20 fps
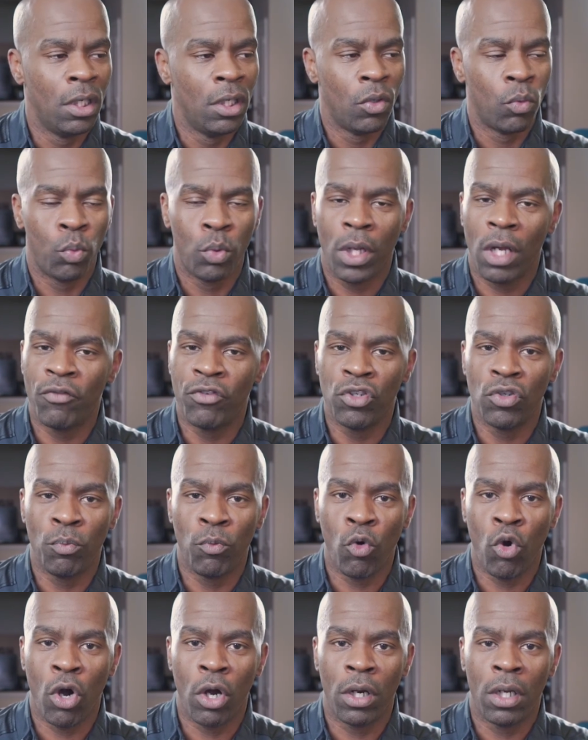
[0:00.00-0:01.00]
whatever you
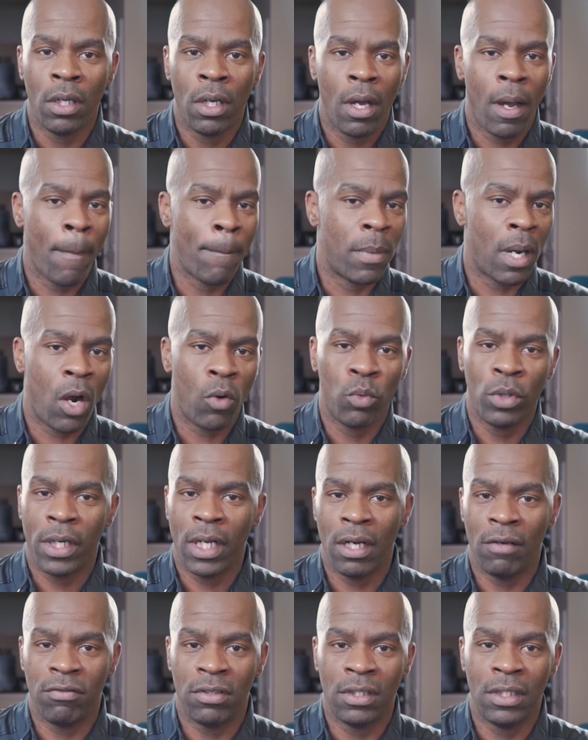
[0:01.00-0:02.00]
want about
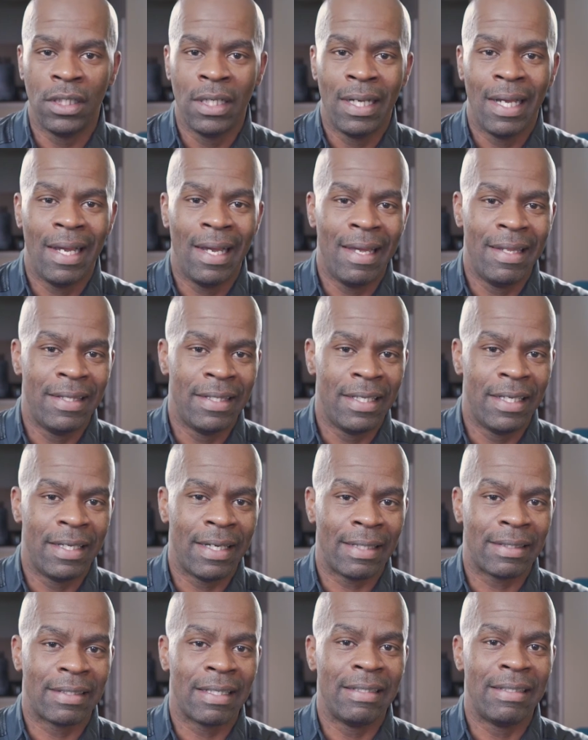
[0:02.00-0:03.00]
whatever. And then
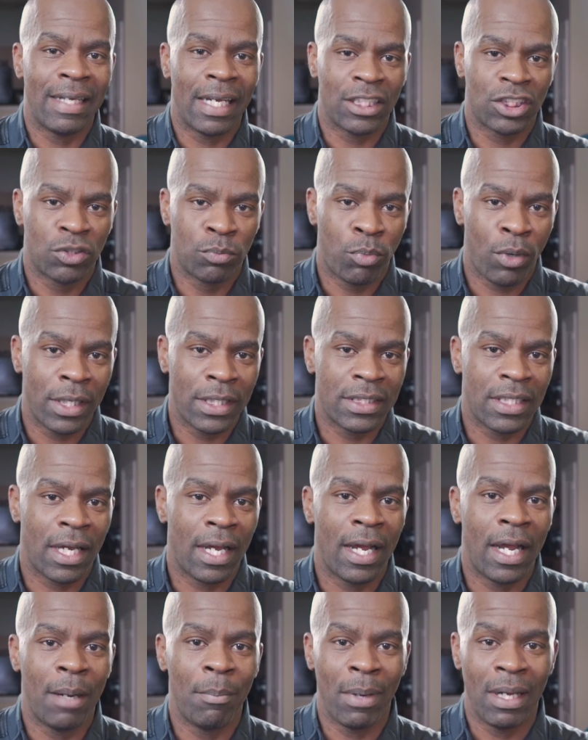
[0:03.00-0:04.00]
at the next break
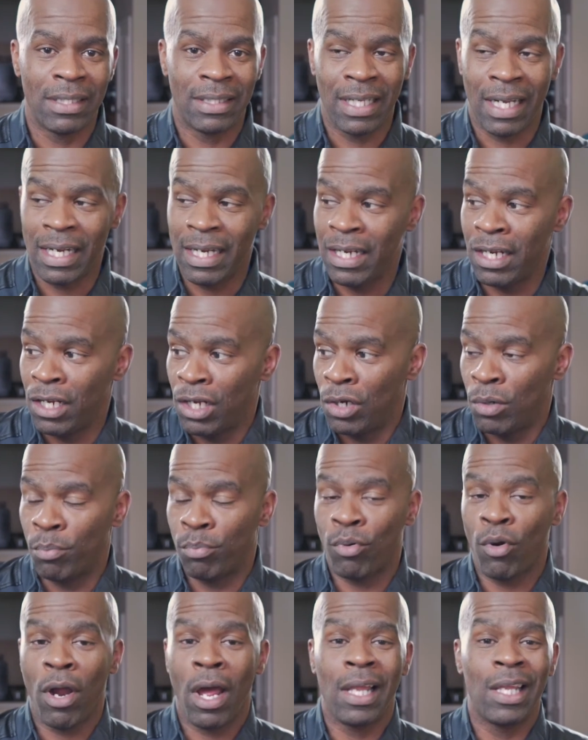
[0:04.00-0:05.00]
time, at the end,
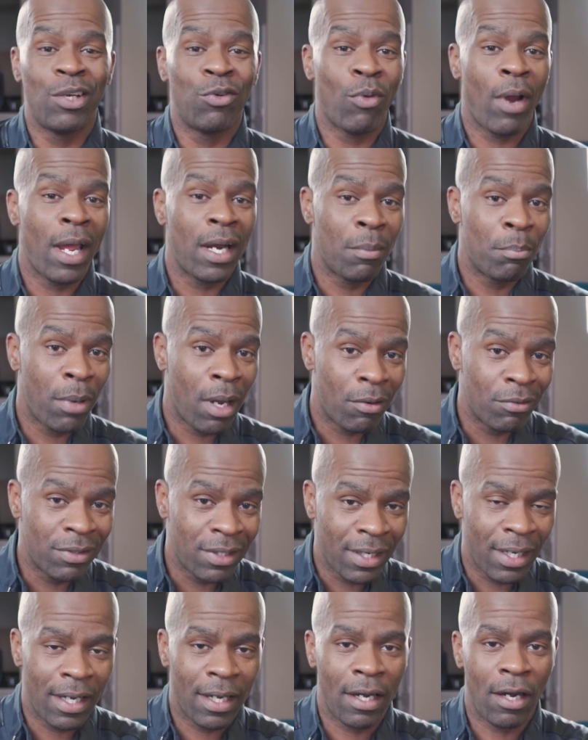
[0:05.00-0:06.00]
probably right about
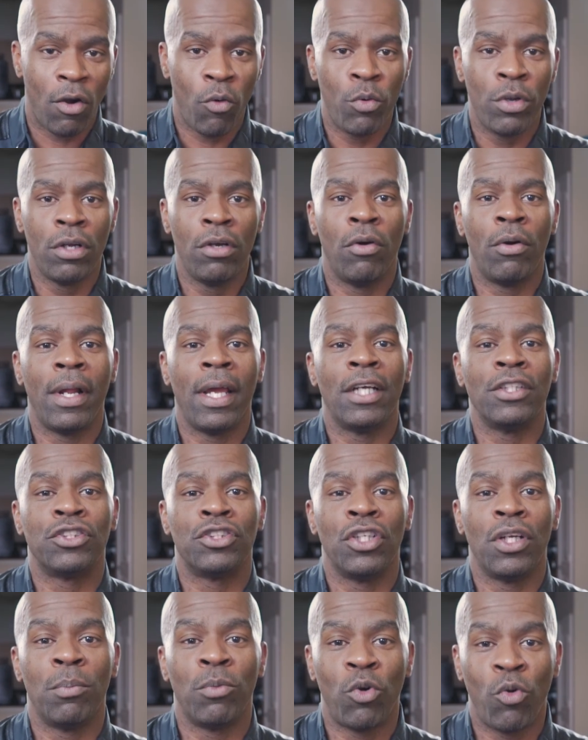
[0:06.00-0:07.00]
now, we're going to
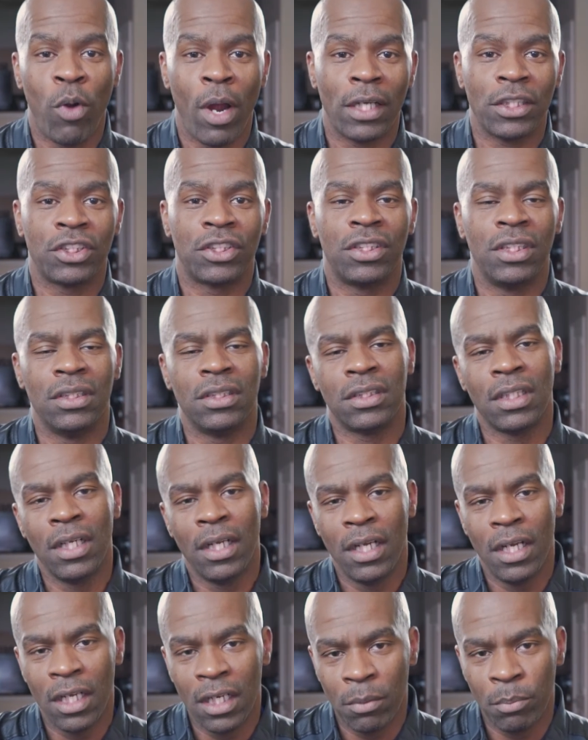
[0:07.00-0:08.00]
answer them questions.
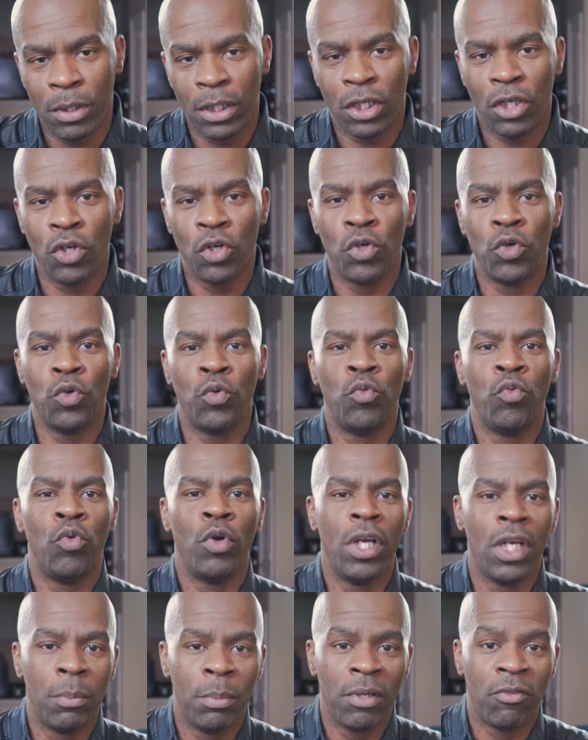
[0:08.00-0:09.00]
It'd be cool.
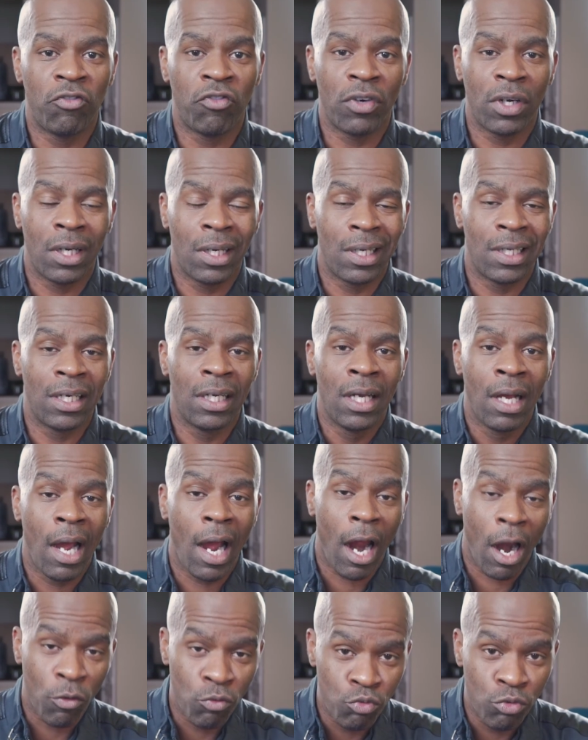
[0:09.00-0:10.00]
It'd be fun.
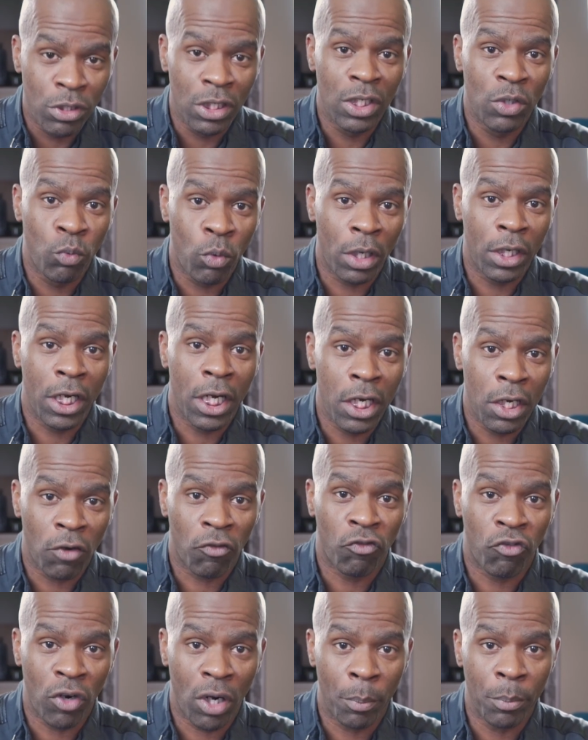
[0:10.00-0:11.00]
I really want to hear
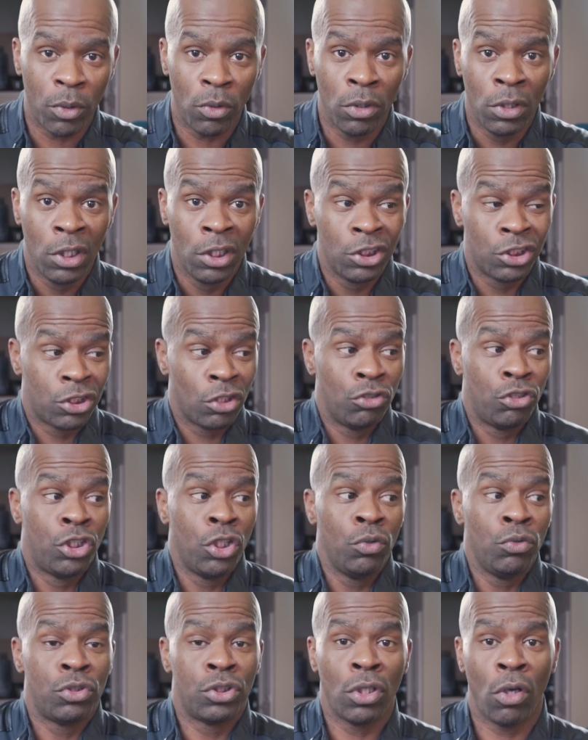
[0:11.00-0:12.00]
from you. So
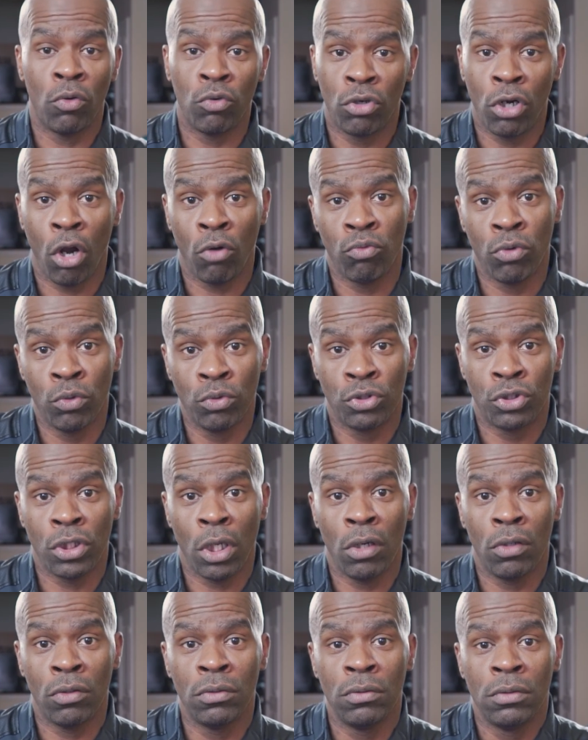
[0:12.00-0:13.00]
do so,
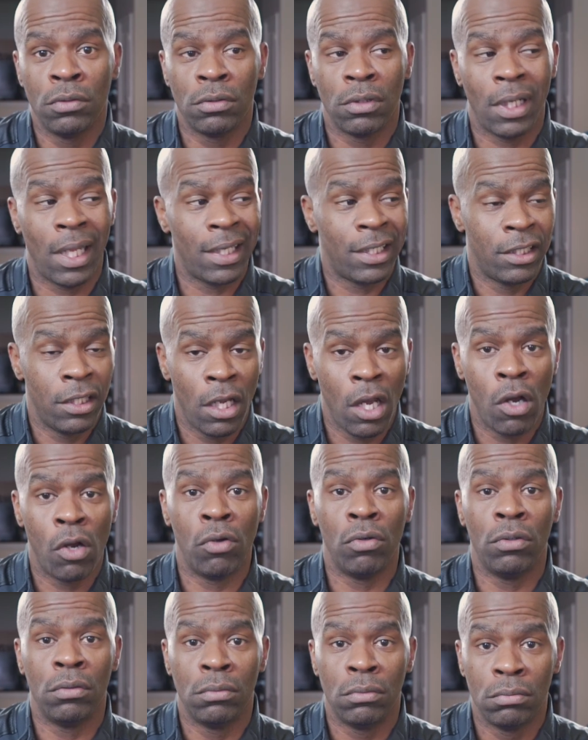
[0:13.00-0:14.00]
Caruso. Like,
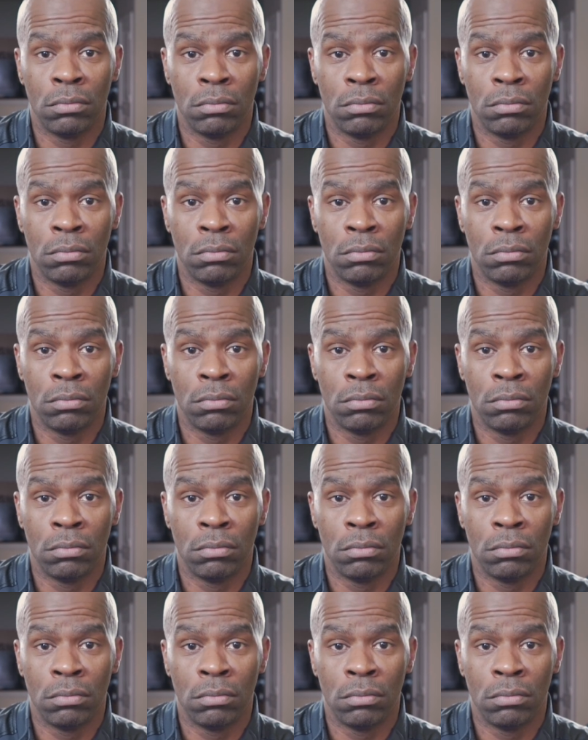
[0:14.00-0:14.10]
yo.